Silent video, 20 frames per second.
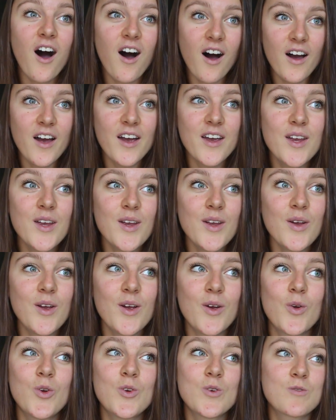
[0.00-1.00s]
I
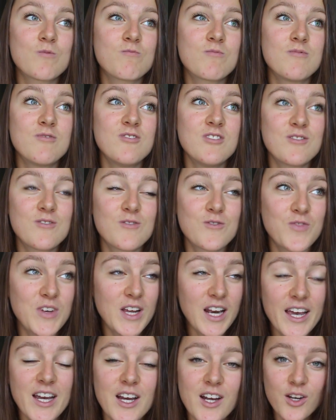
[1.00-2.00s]

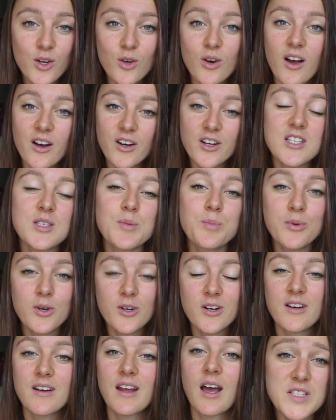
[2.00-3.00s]
feel like I no longer
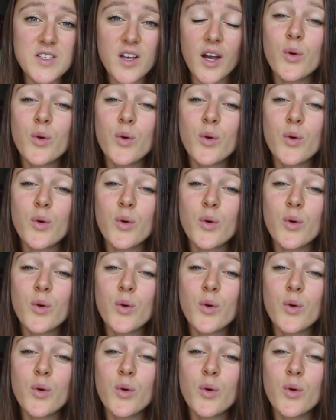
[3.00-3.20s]
support her now.